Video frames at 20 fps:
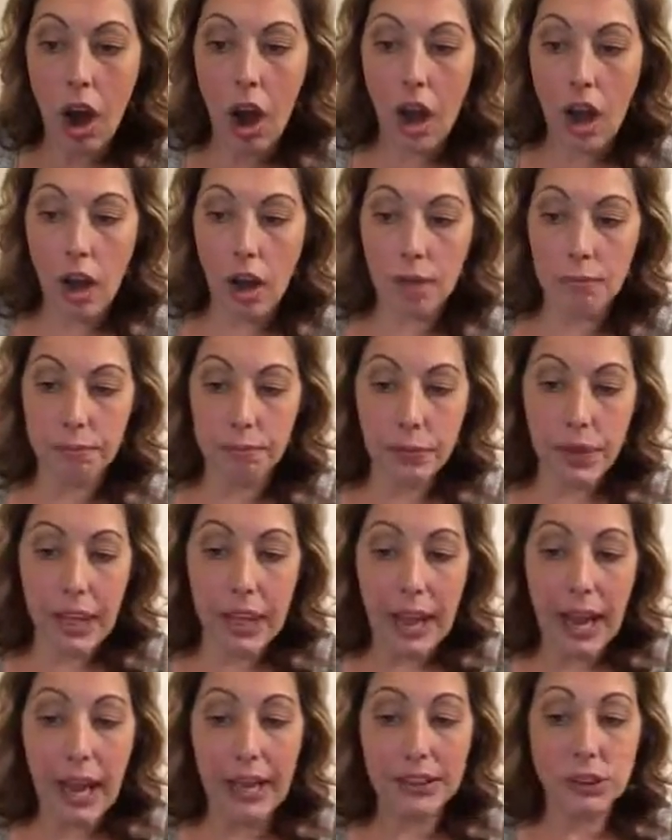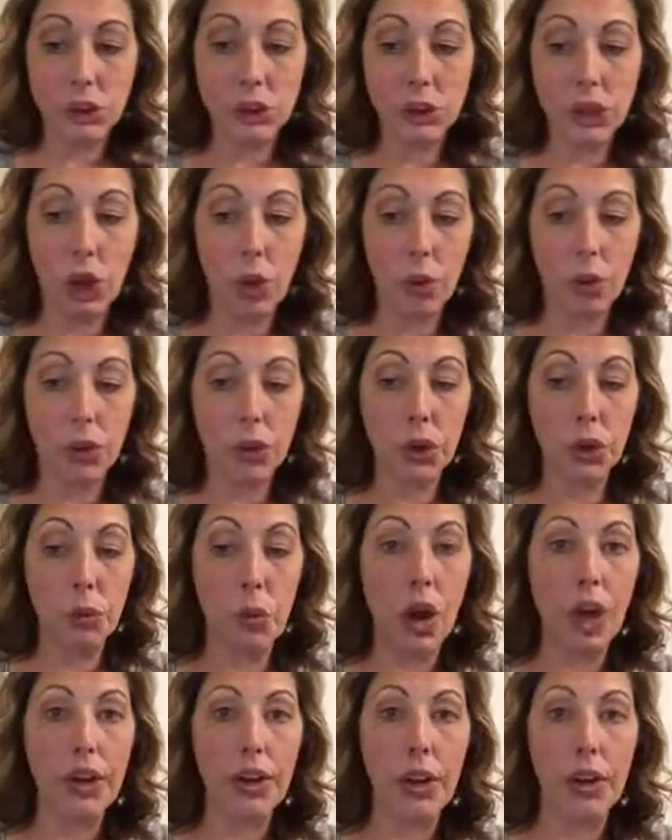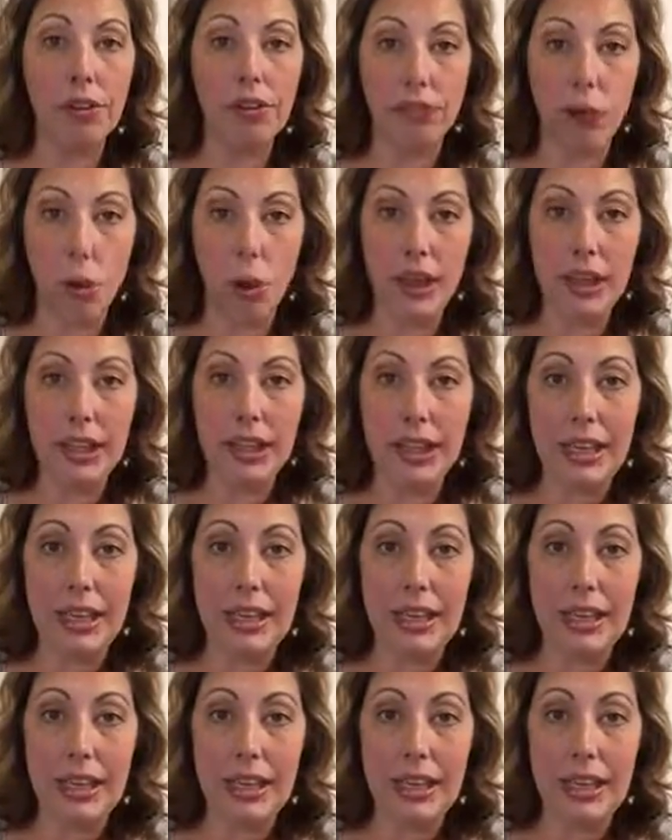And so you want to avoid